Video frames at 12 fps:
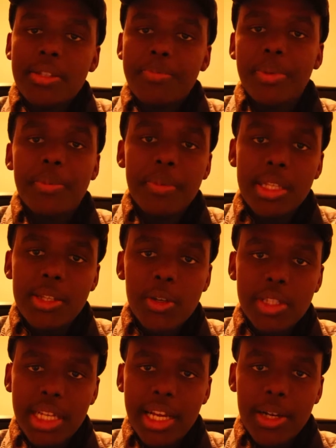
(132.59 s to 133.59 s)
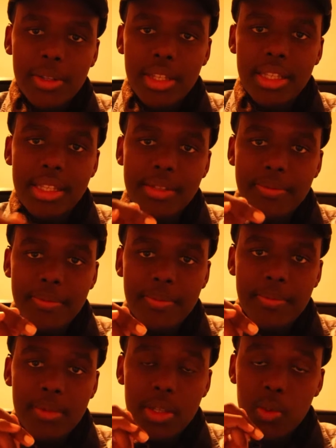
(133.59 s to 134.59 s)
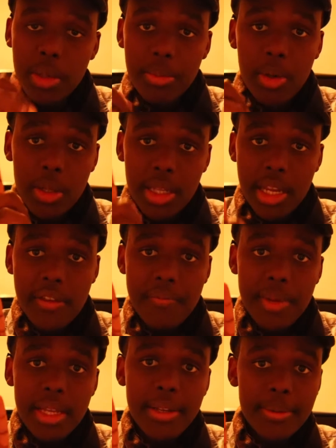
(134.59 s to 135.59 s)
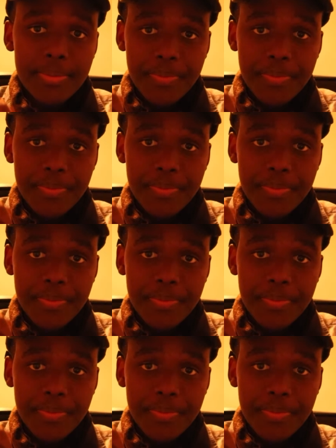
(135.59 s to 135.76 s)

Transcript: But please go check out this one blog that I've made.